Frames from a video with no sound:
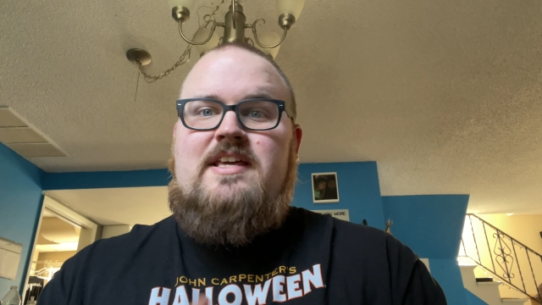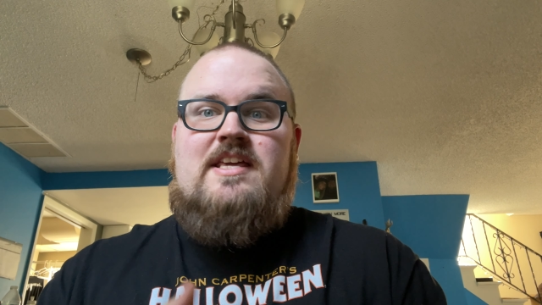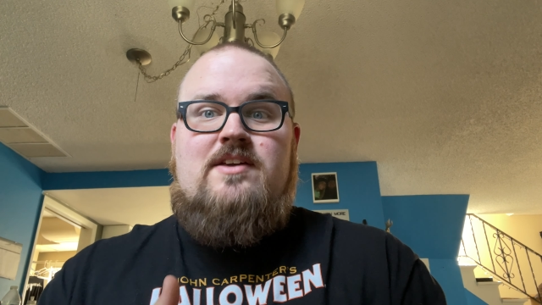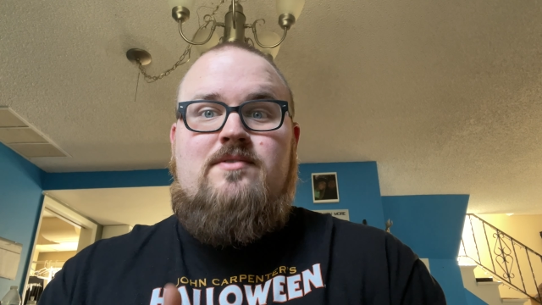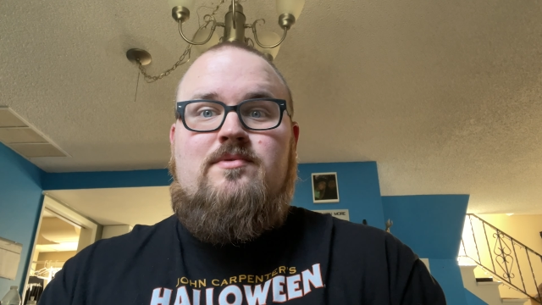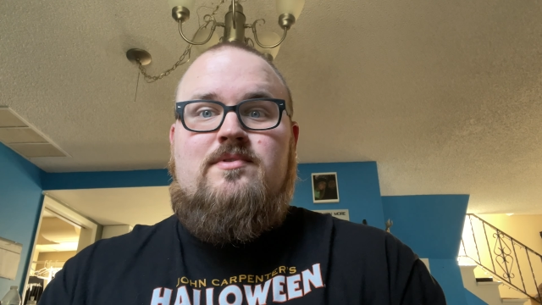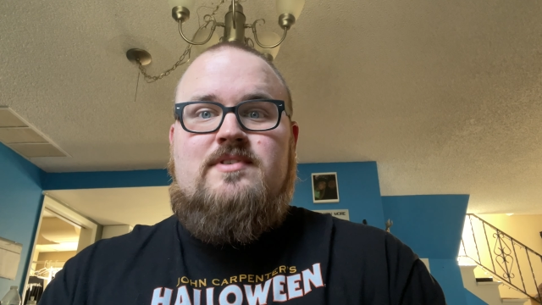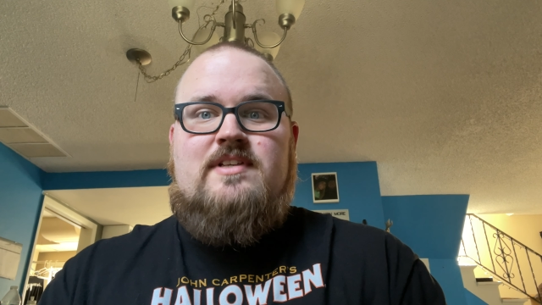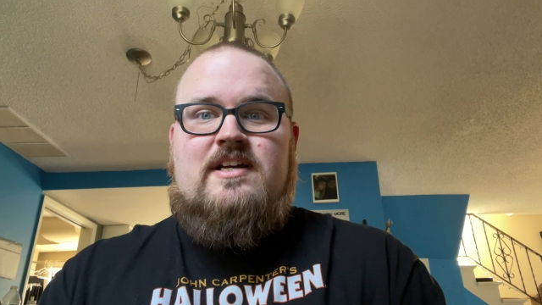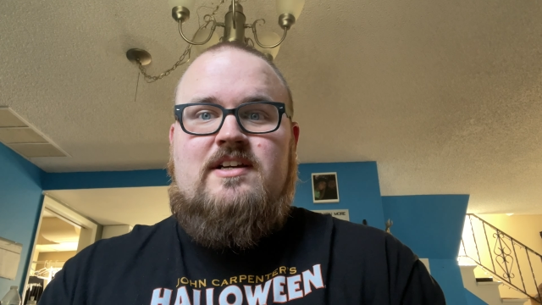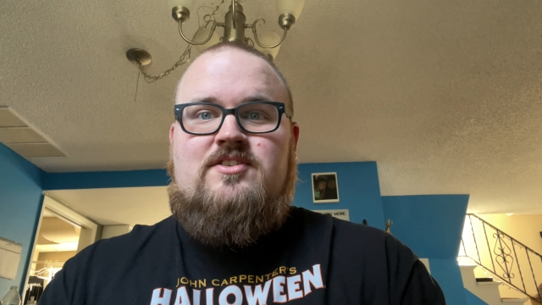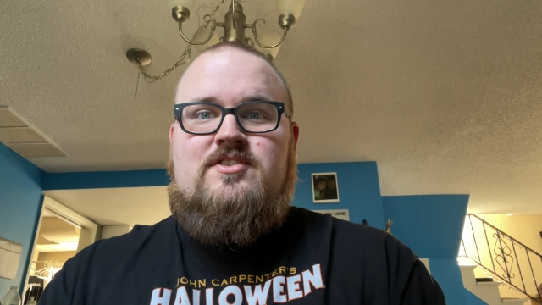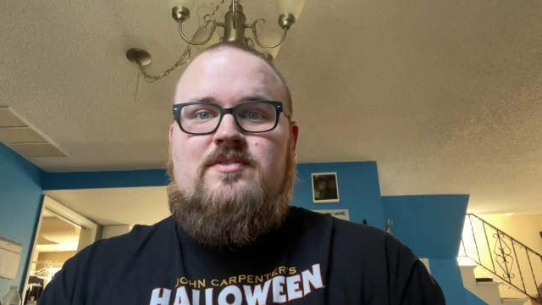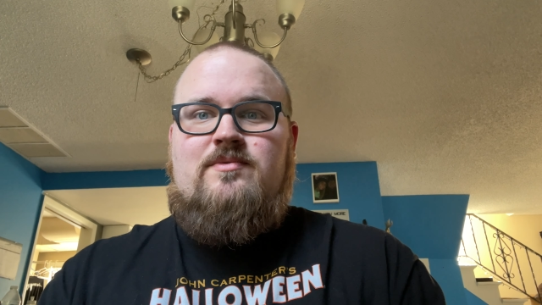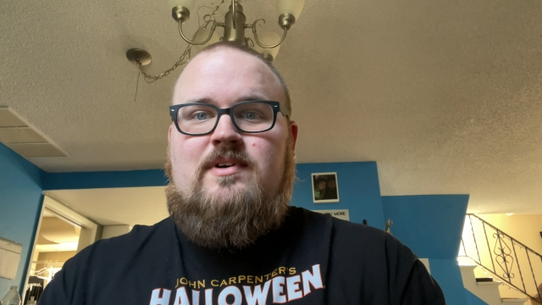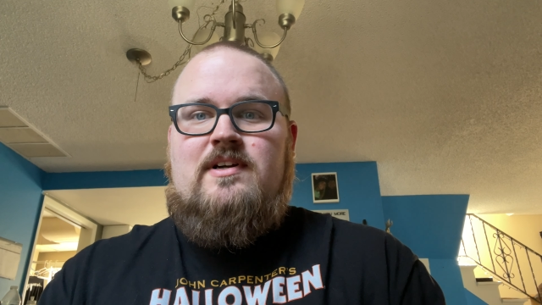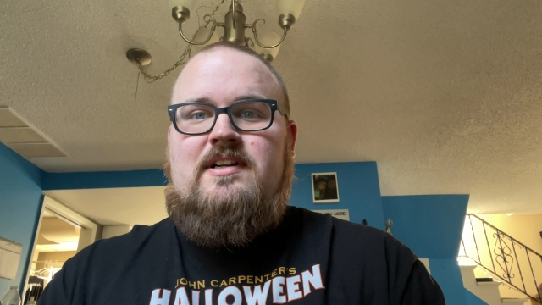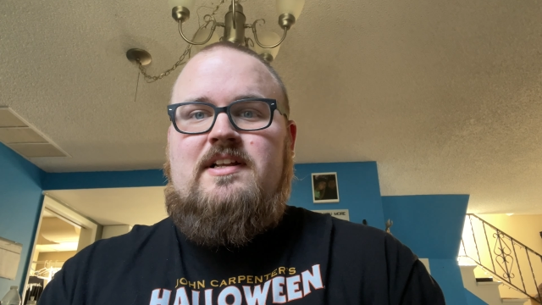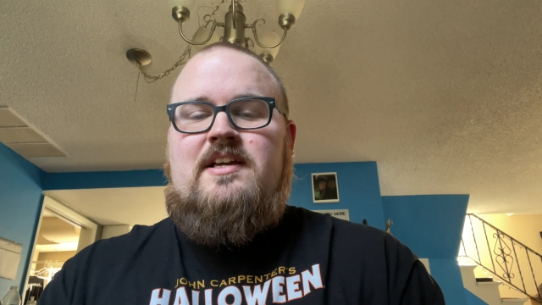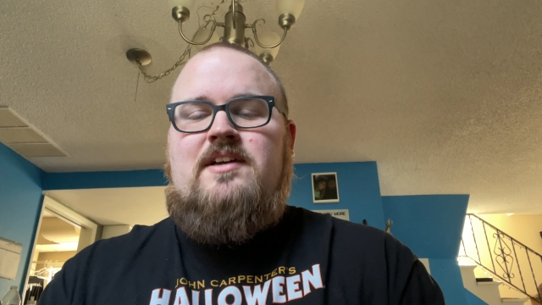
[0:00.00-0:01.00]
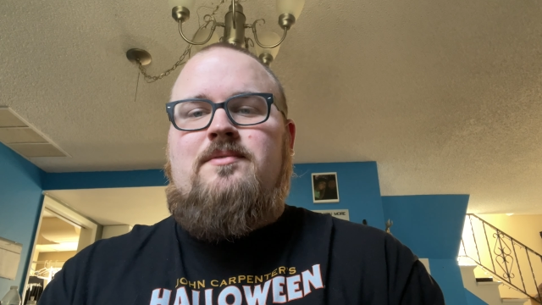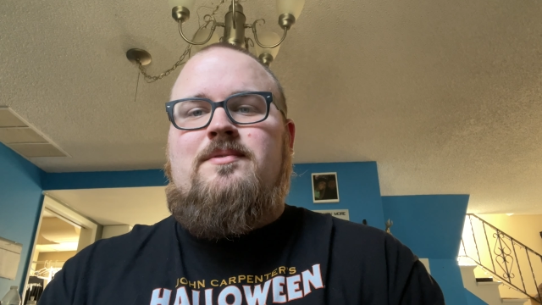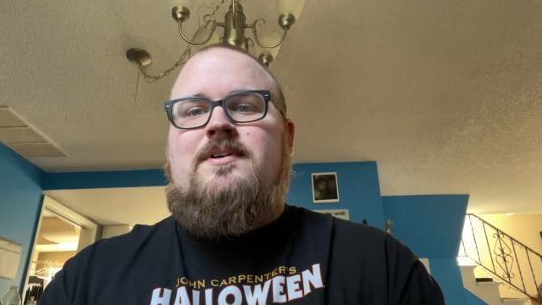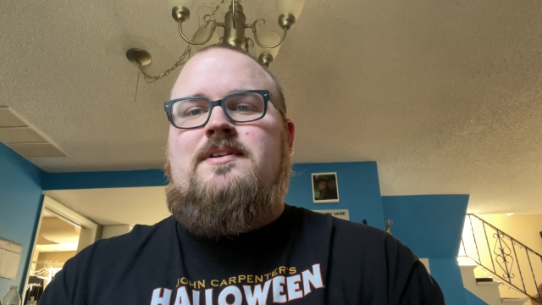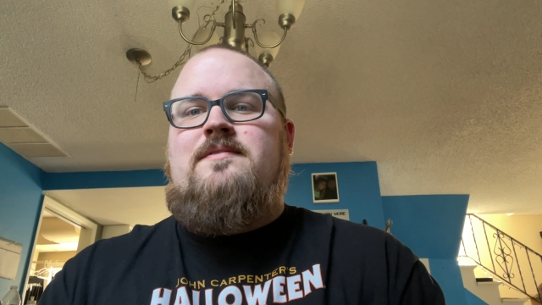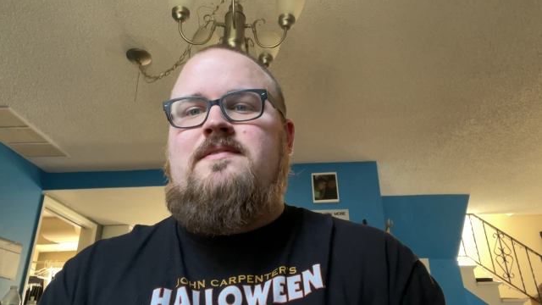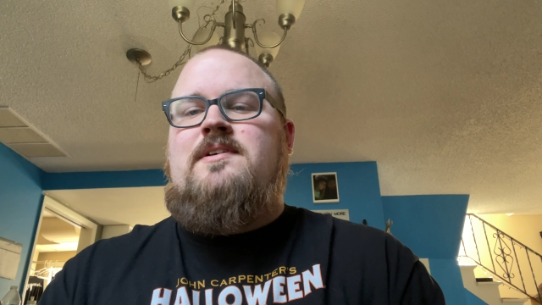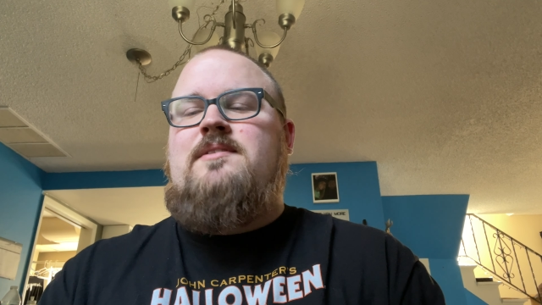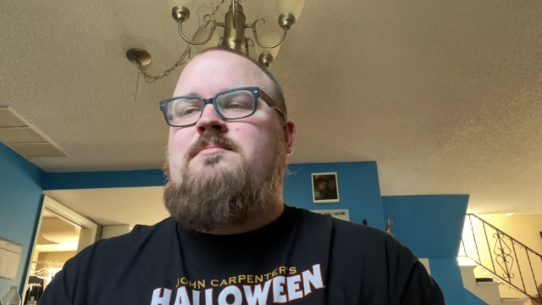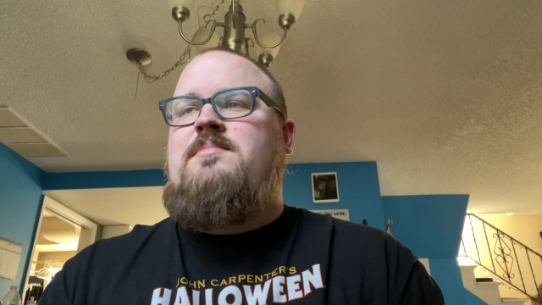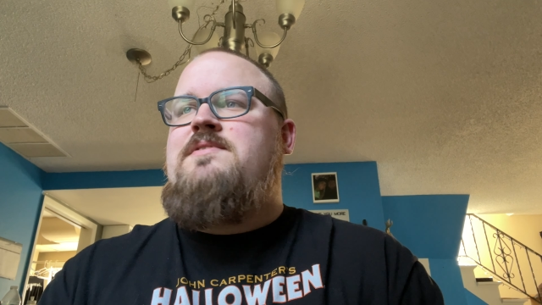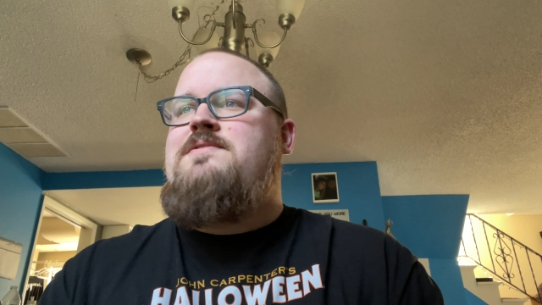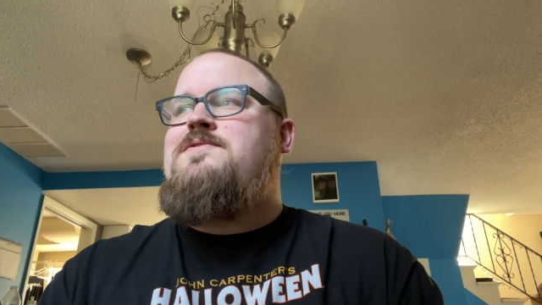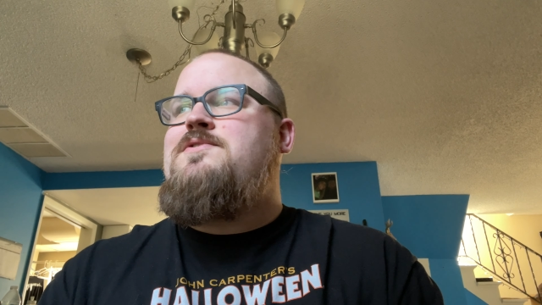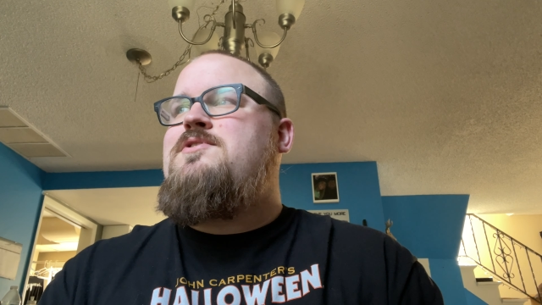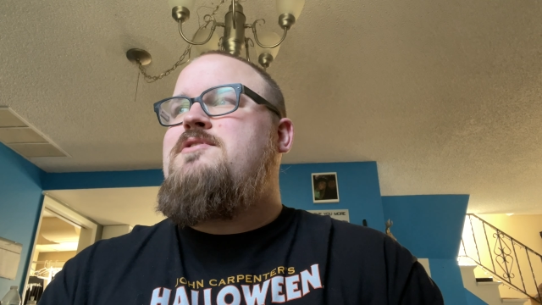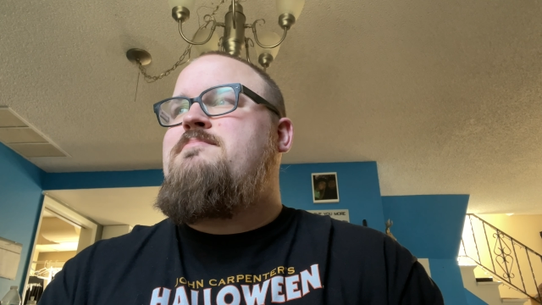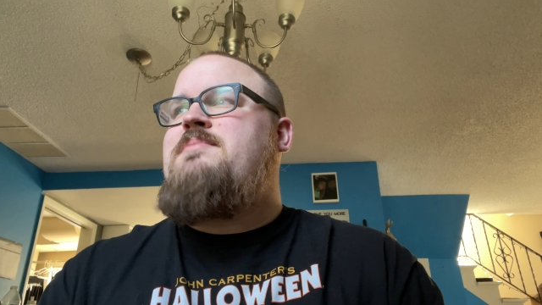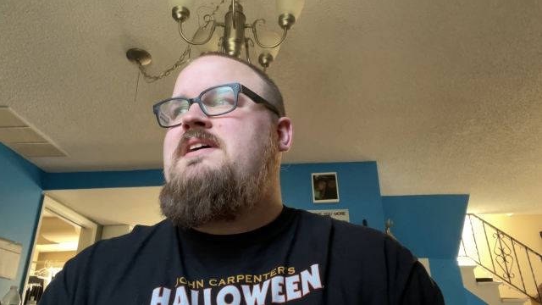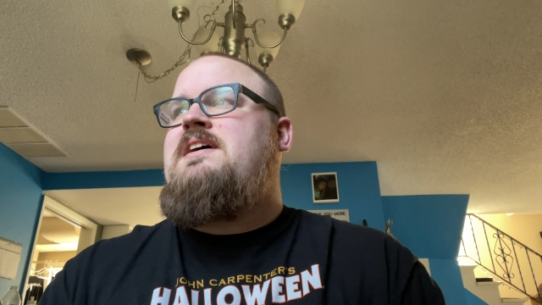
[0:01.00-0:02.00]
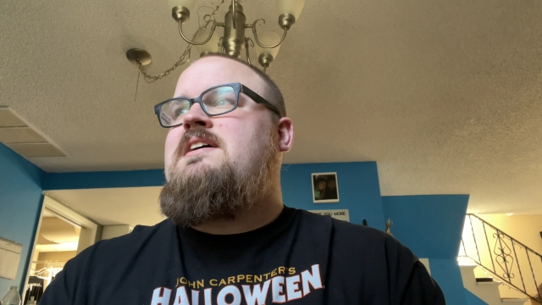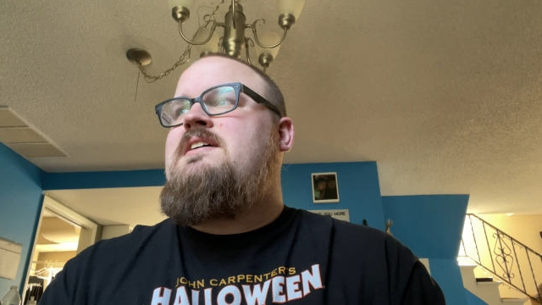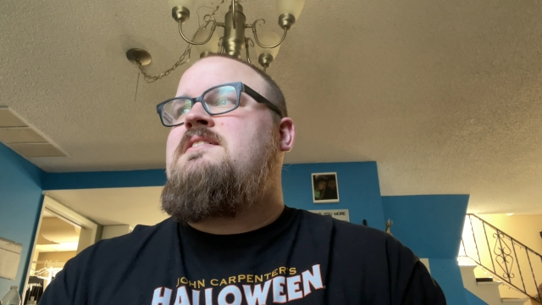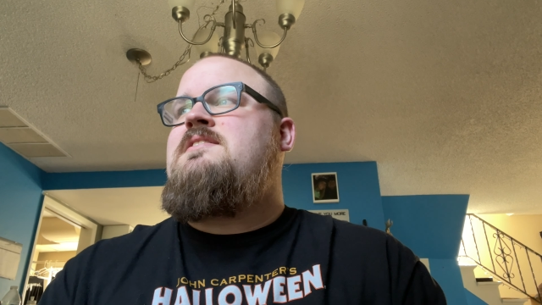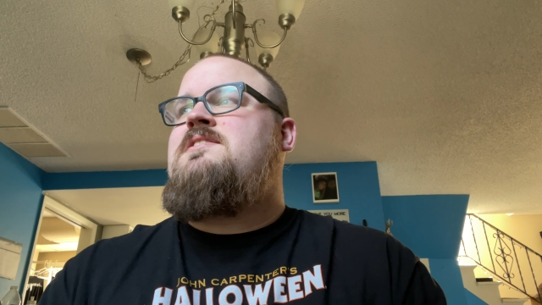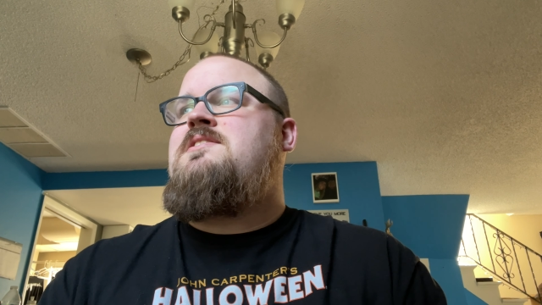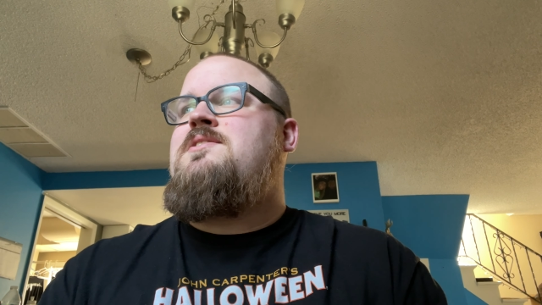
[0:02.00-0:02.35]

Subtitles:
He was actually wanting to get rid of it before he passed,